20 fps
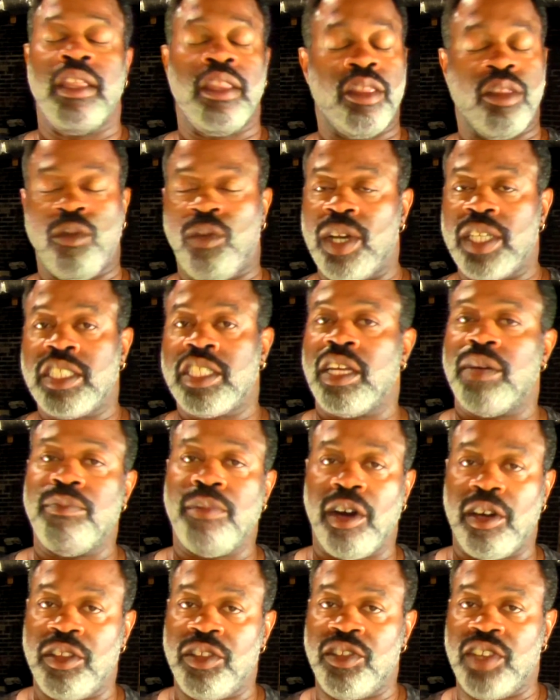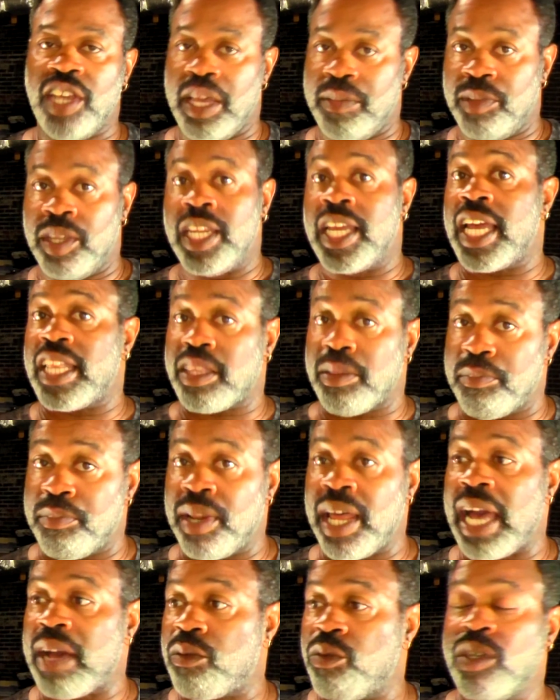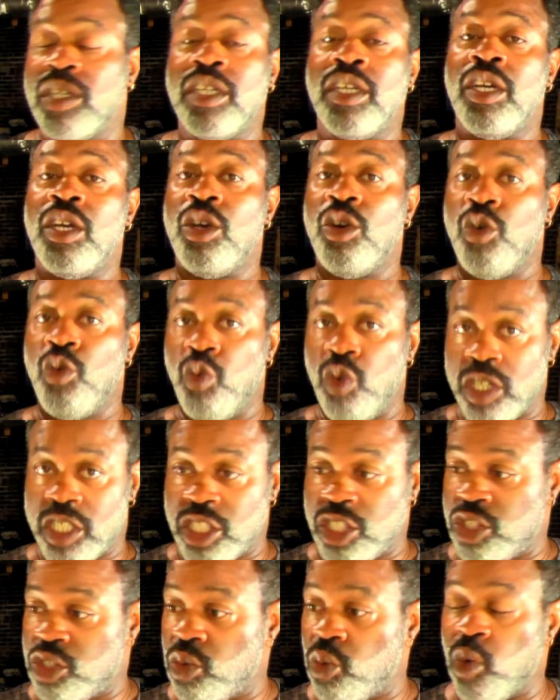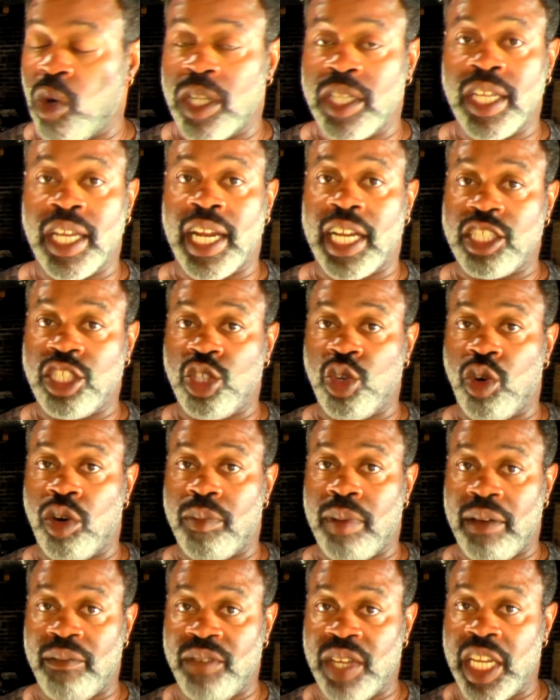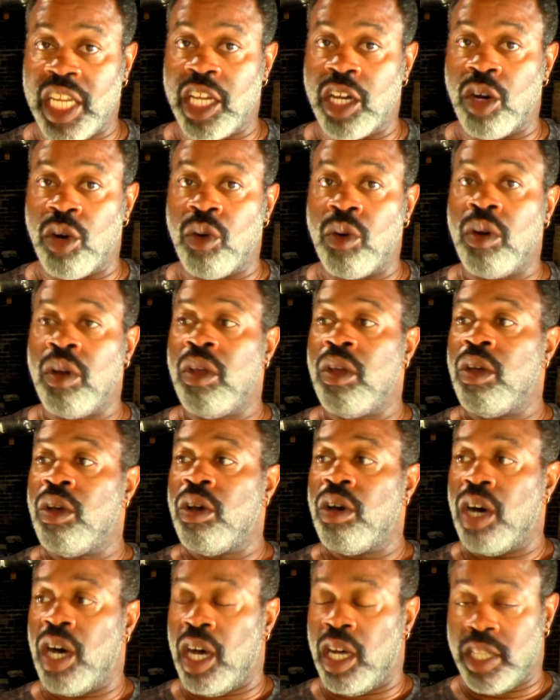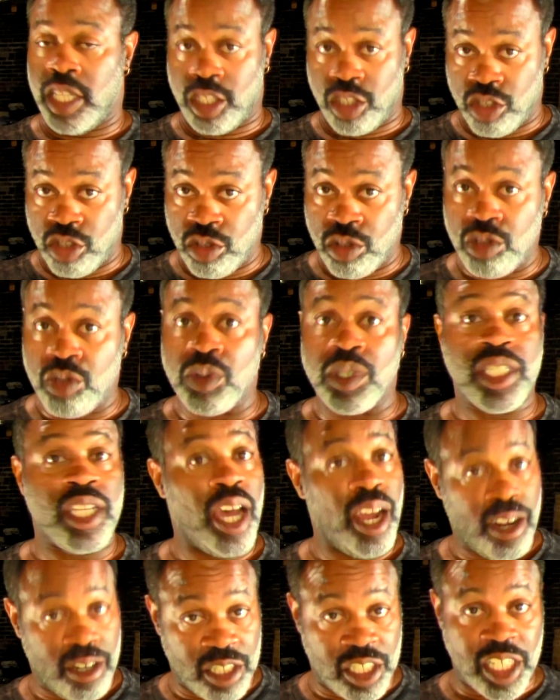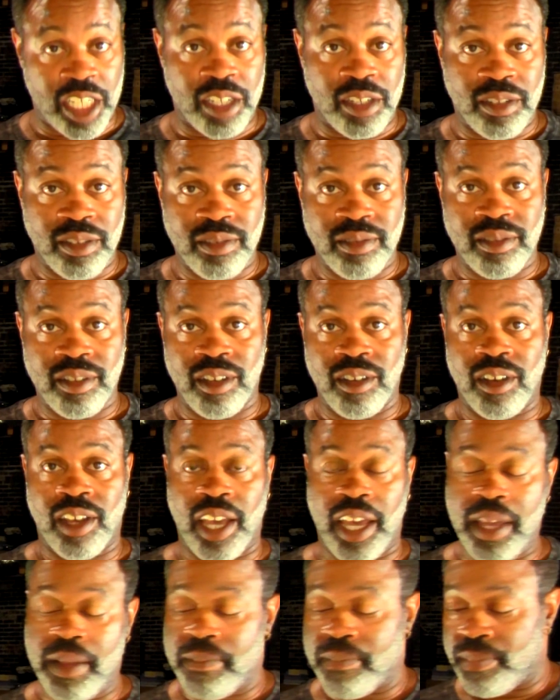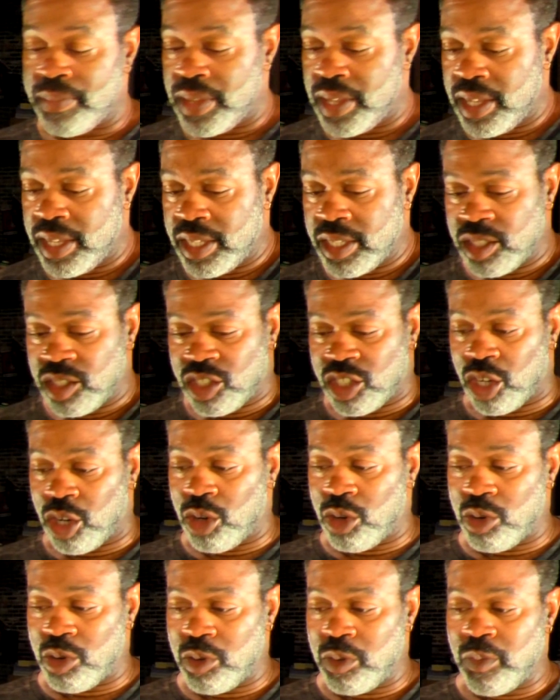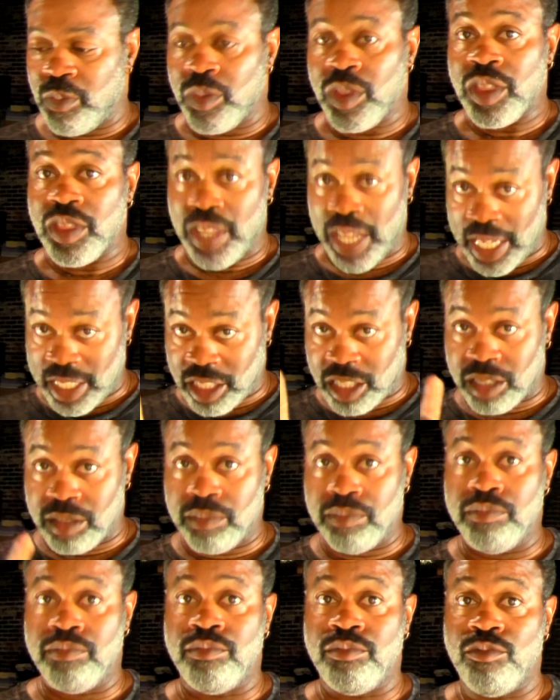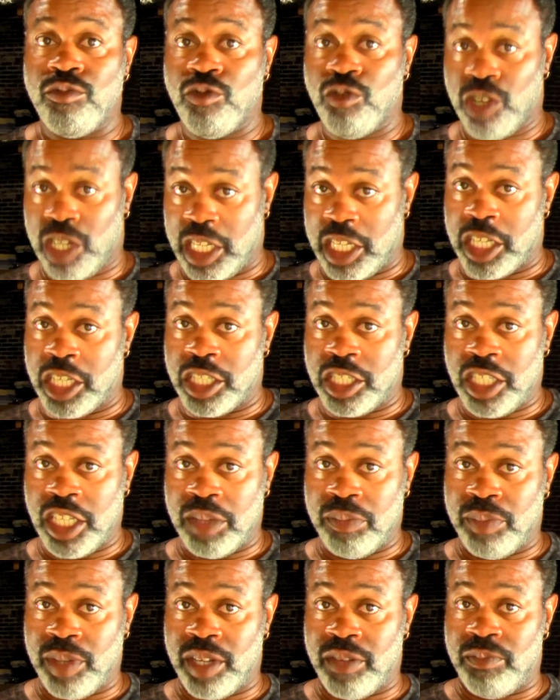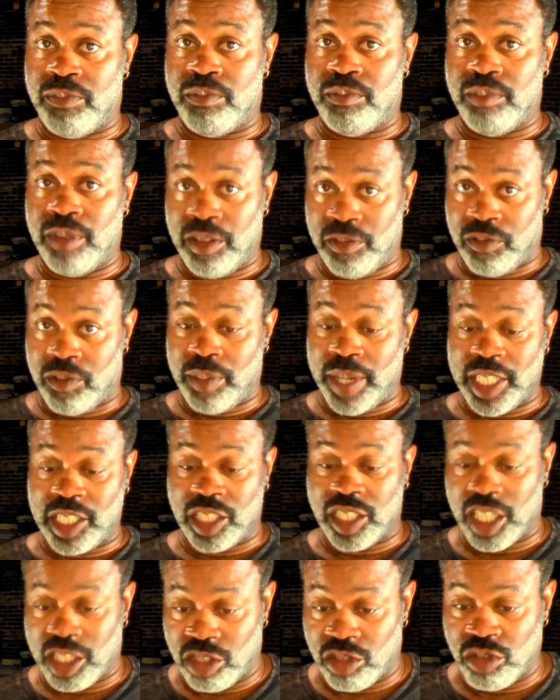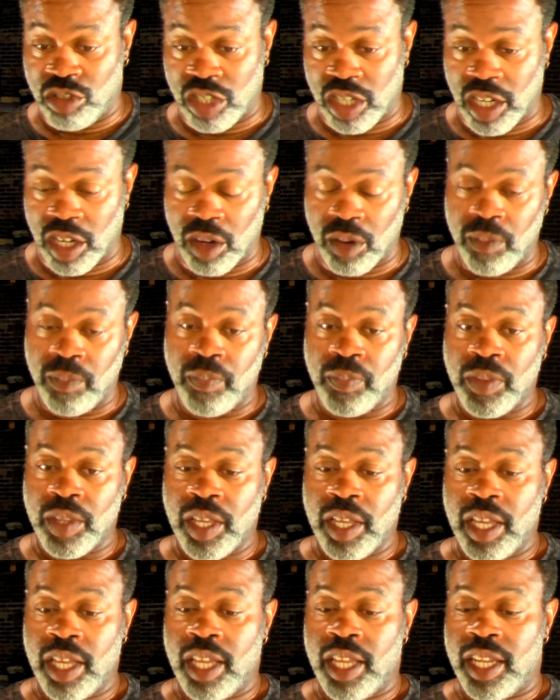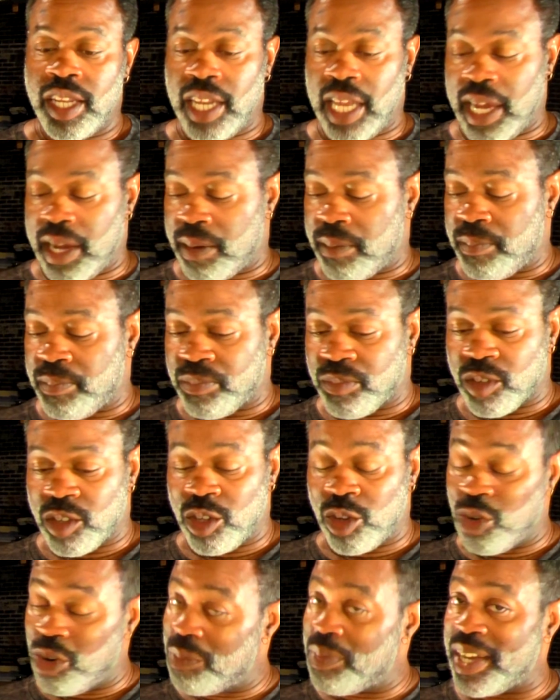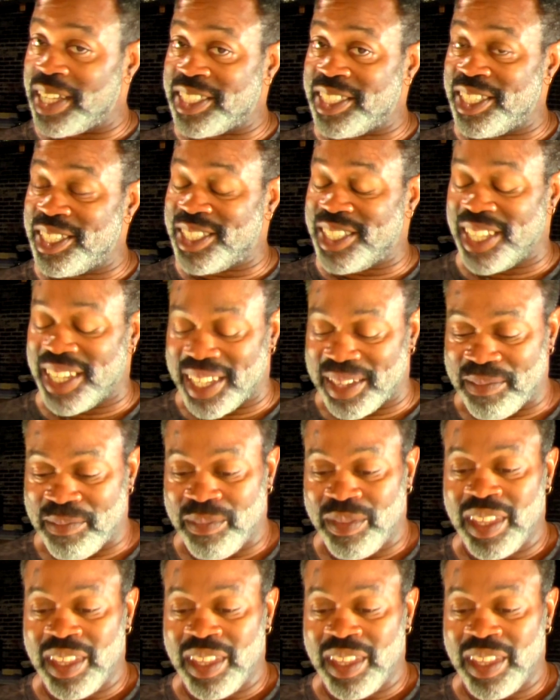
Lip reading: The rest of them are the same. Then they got the black one, which is the one that I show in my video that you use with tire gel. Okay? So that's some really good tidbit of information that you should know. Now, going back to the sealant.